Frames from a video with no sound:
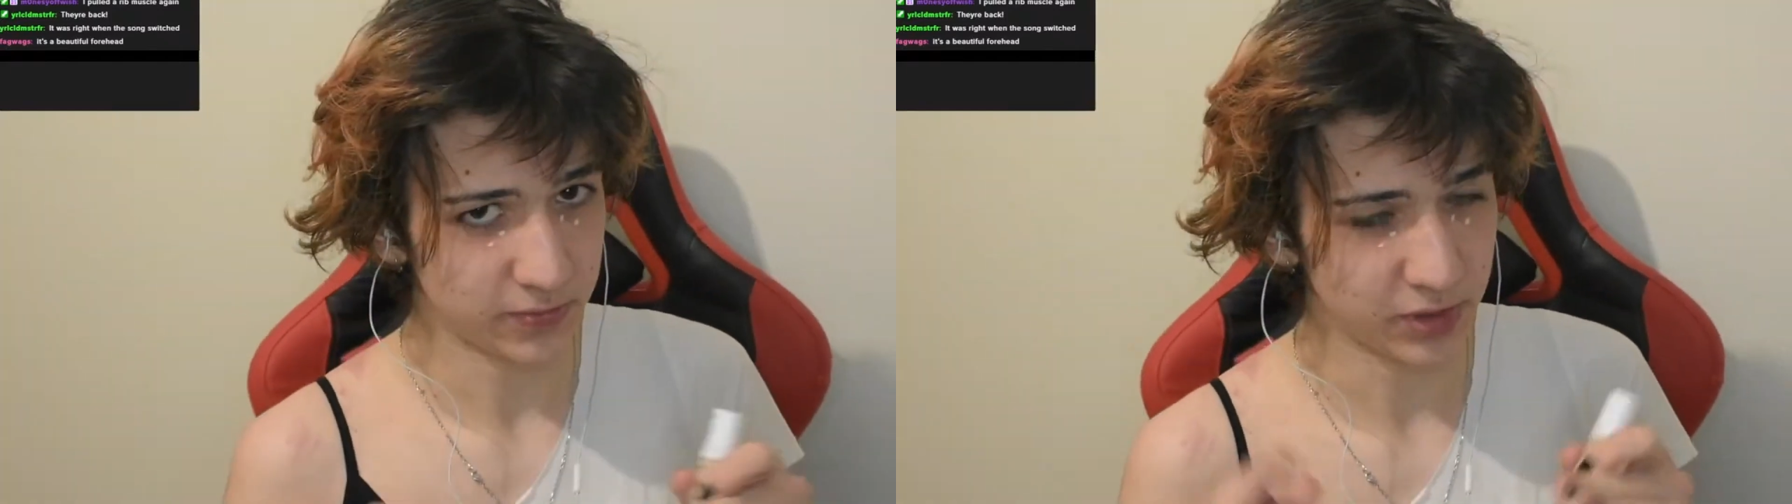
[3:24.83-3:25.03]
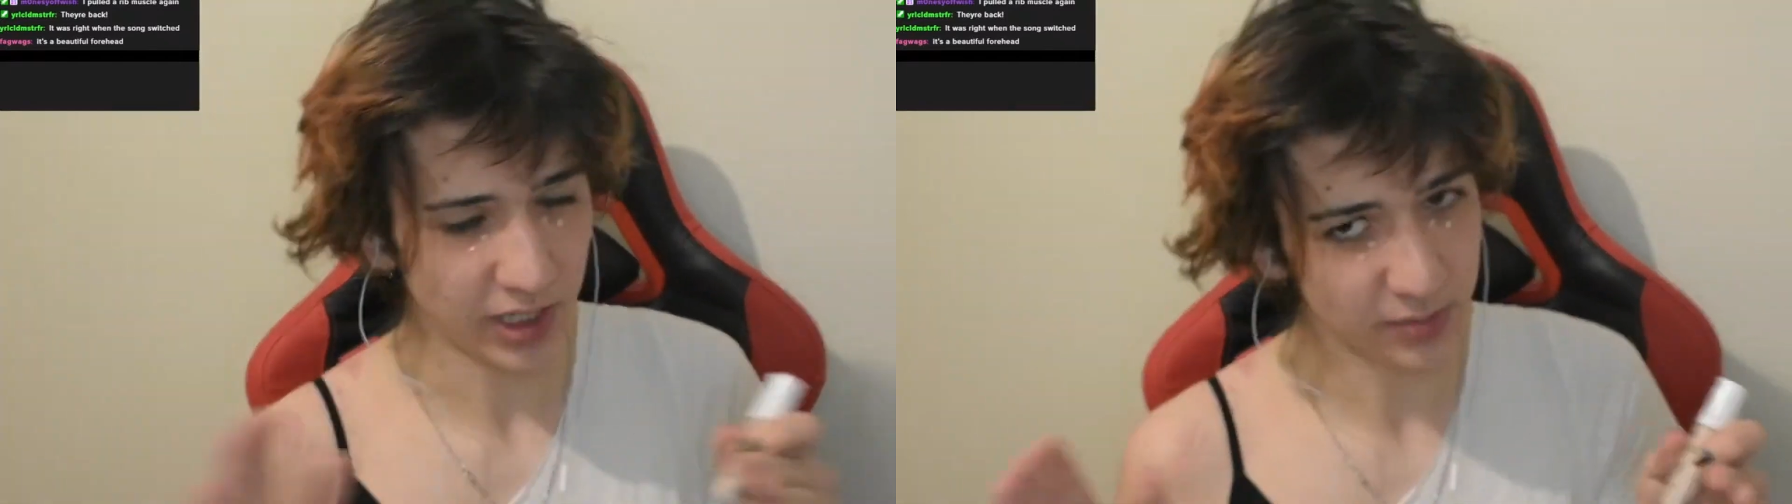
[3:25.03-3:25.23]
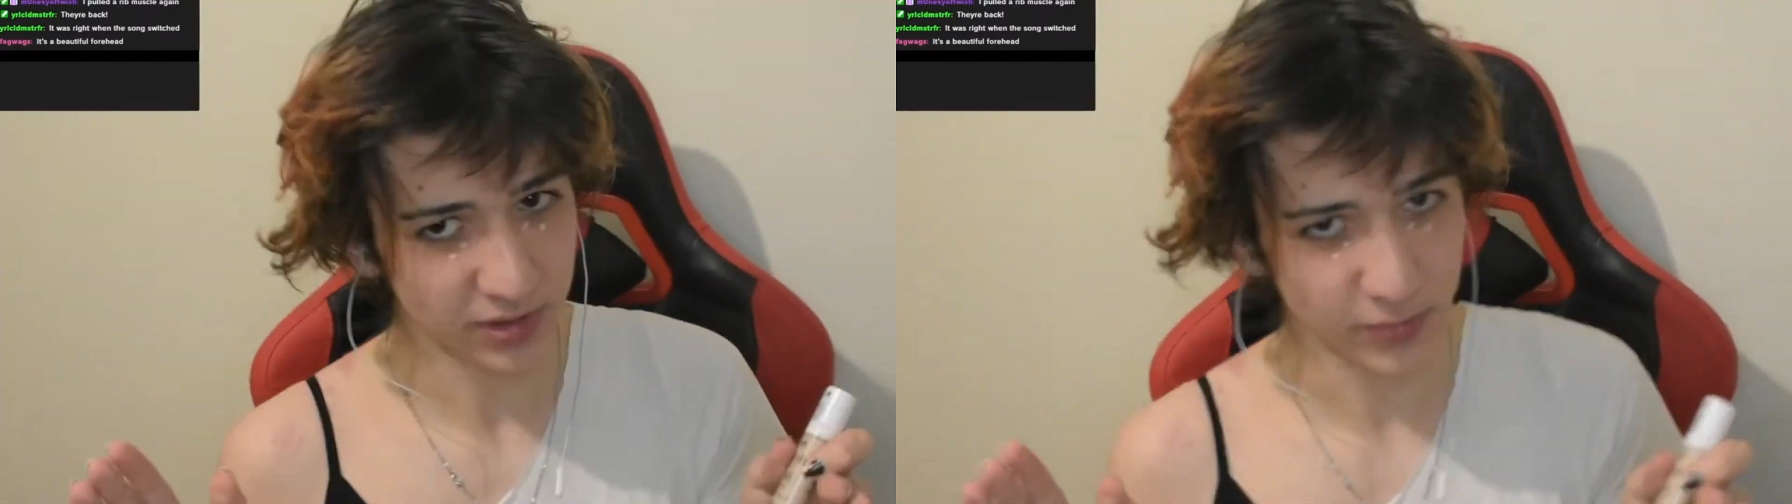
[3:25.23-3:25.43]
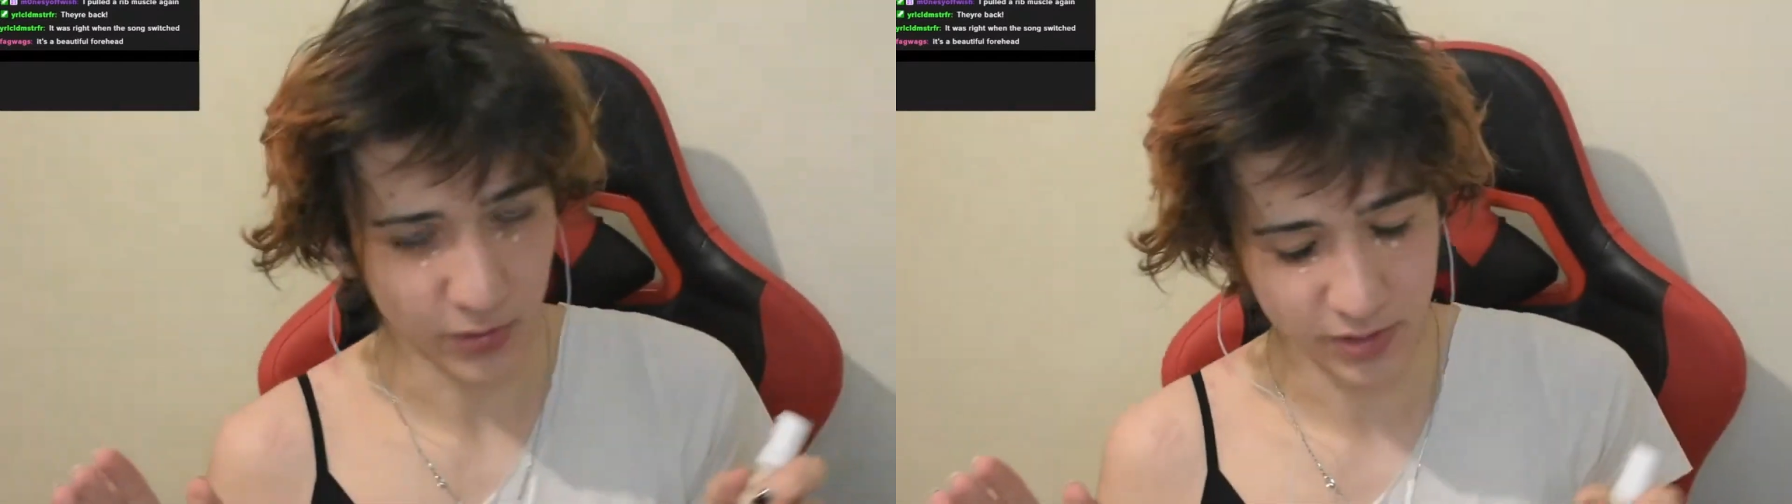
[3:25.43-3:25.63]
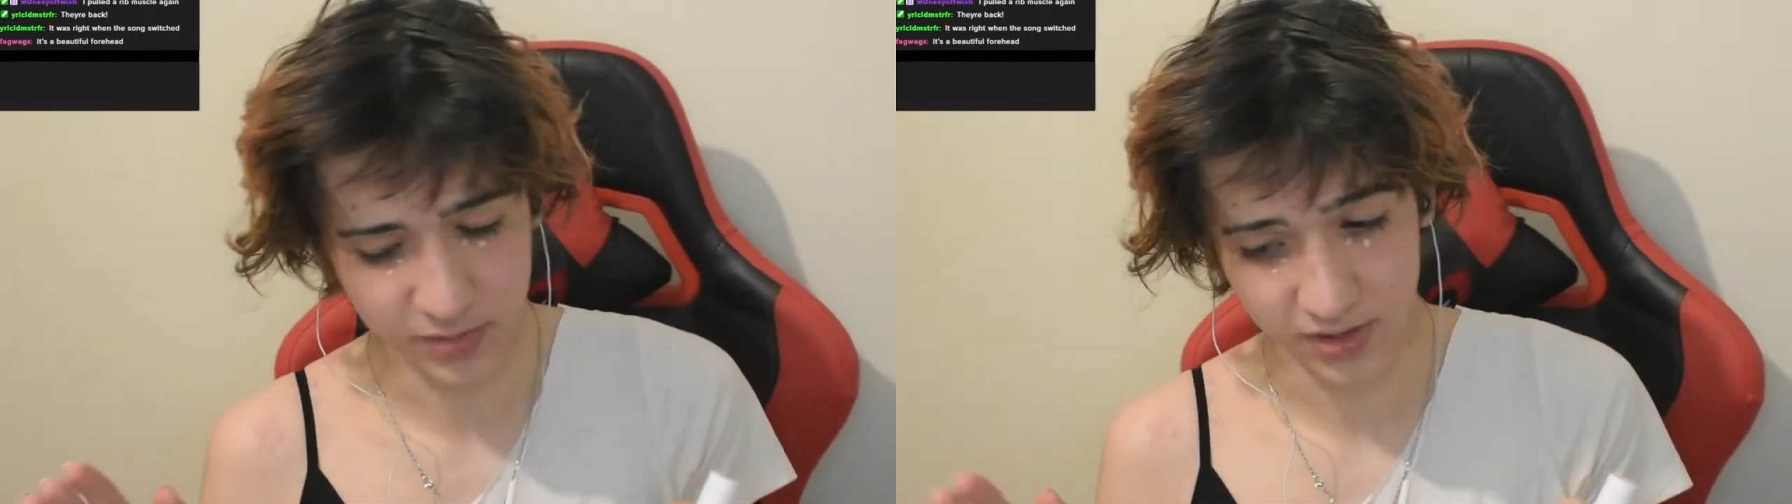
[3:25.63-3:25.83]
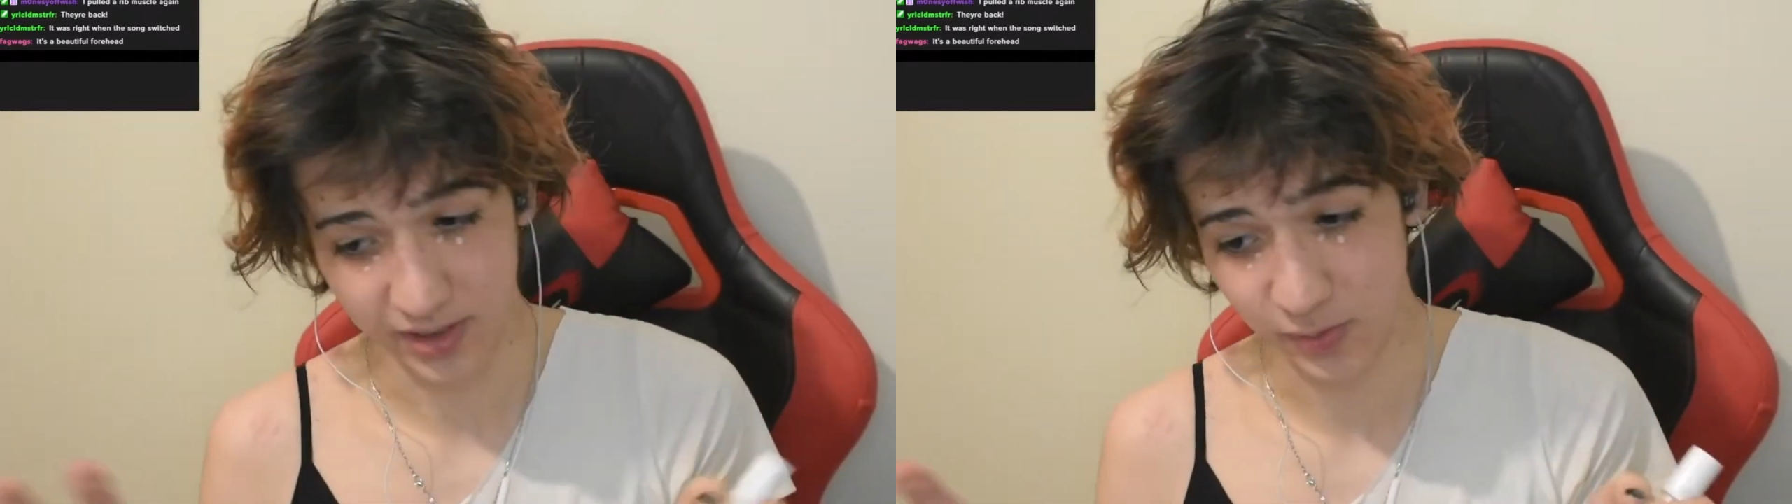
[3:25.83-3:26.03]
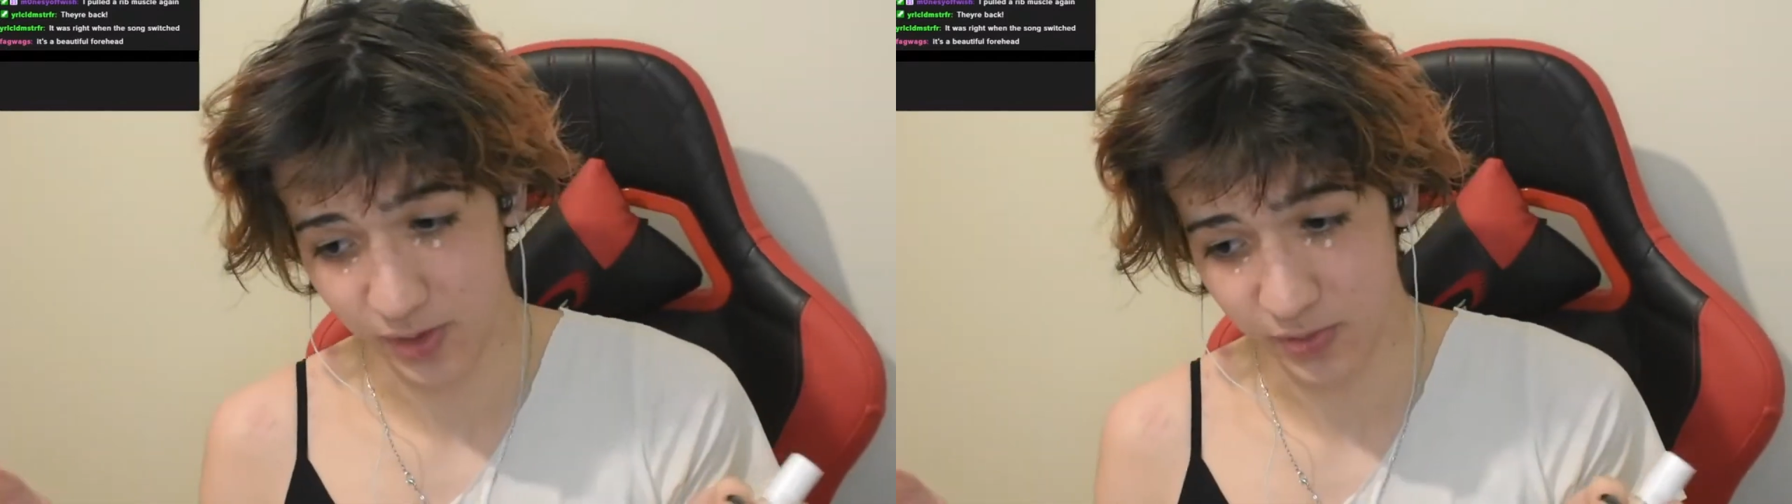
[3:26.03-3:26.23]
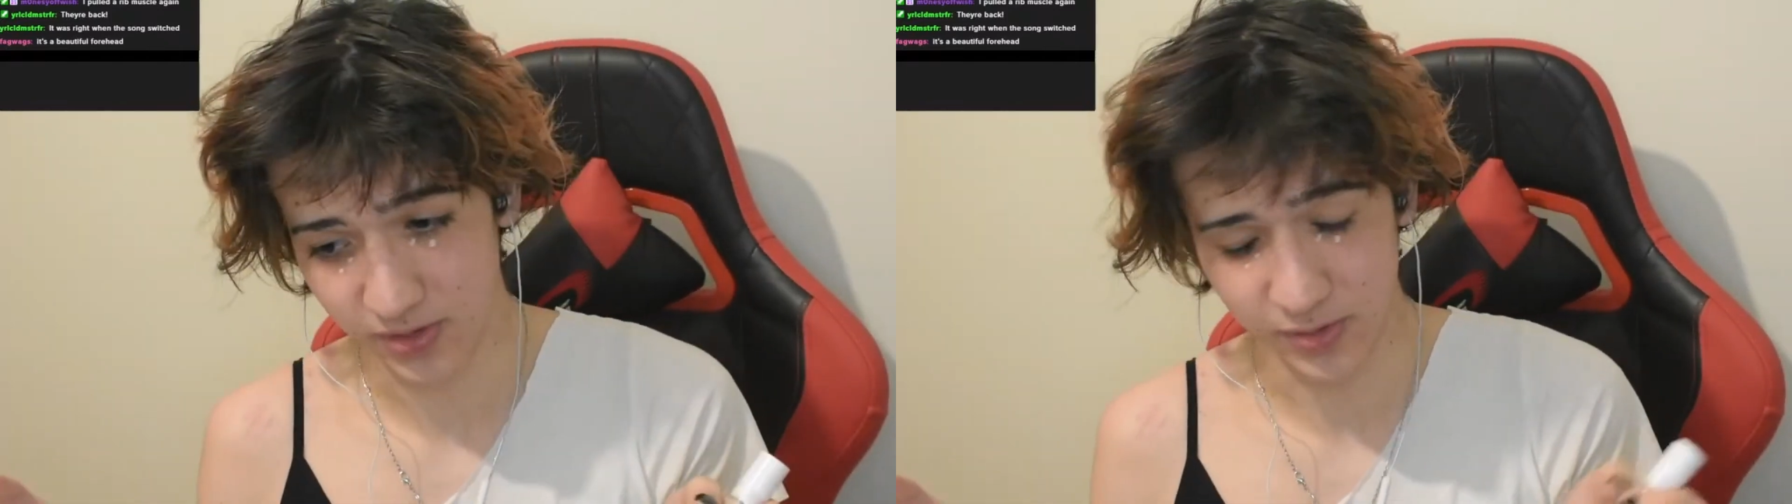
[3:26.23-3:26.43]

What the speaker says: shapes and forms, like people,